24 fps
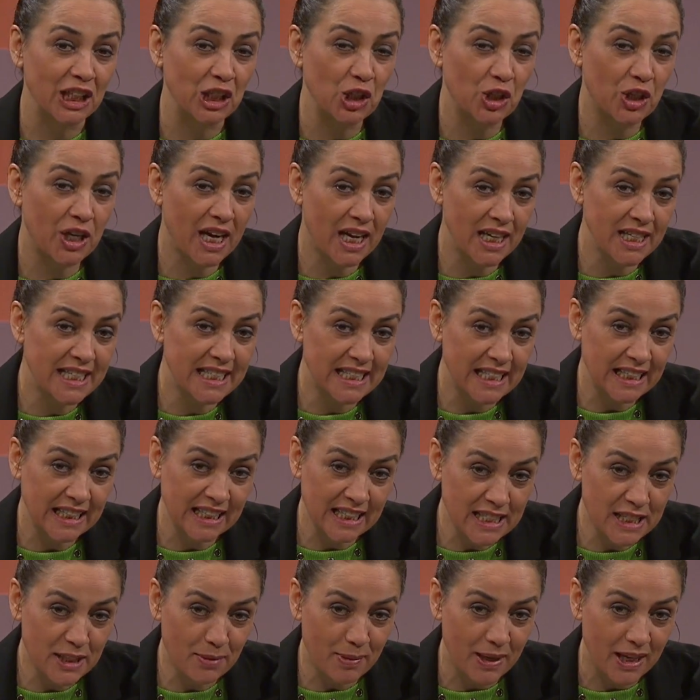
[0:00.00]
Your cousin
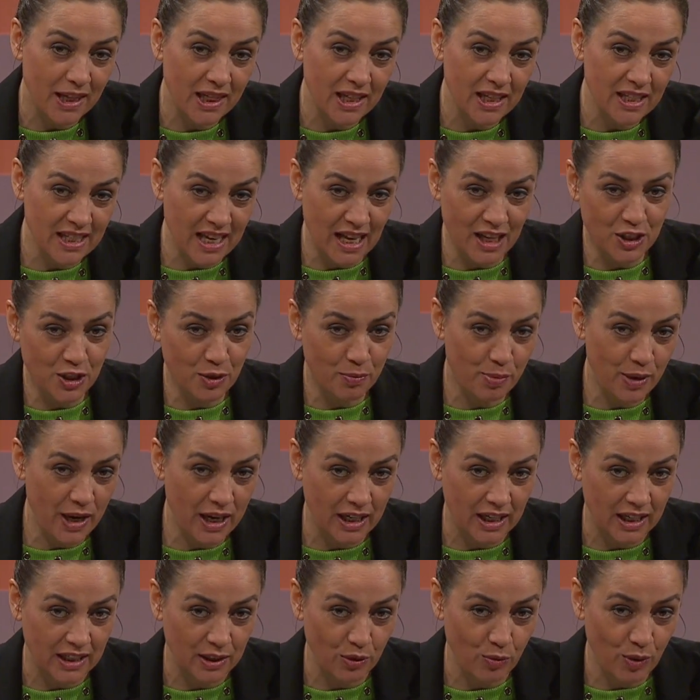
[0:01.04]
Elizabeth is also
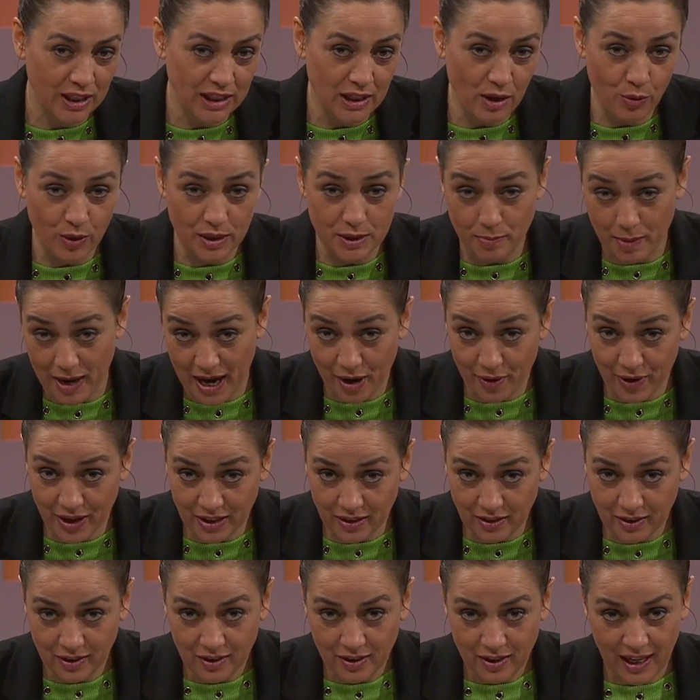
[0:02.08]
pregnant. The one that was barren
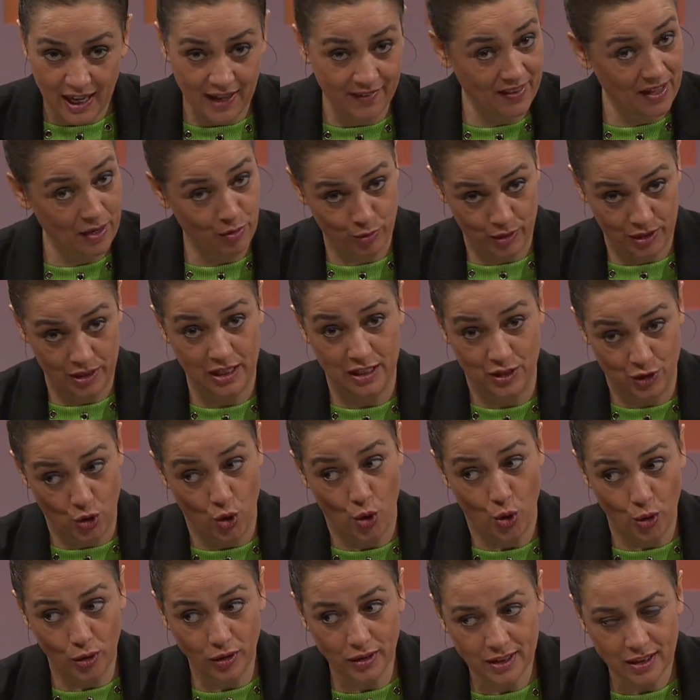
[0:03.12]
and that is
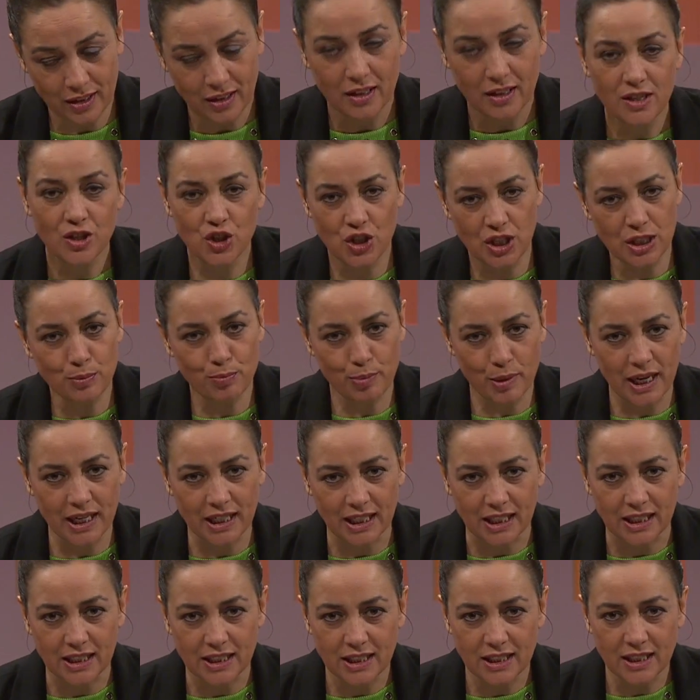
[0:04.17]
old, she's
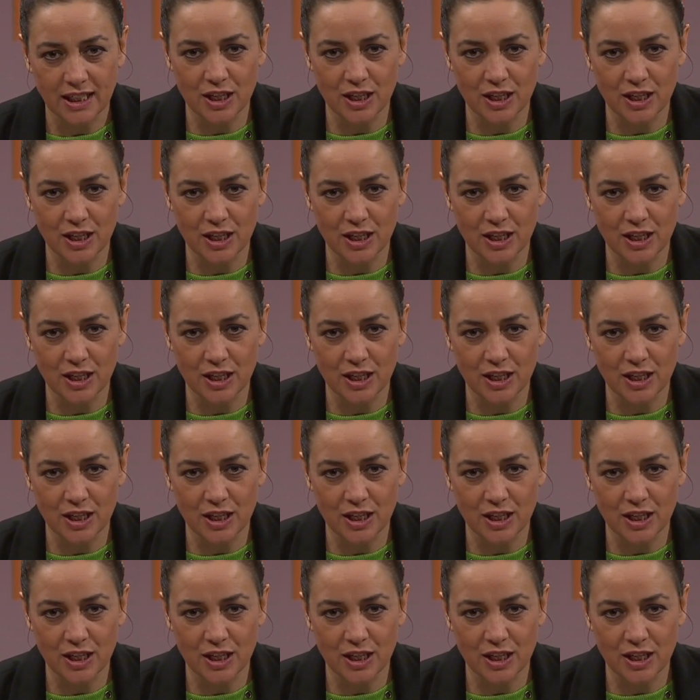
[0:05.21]
pregnant.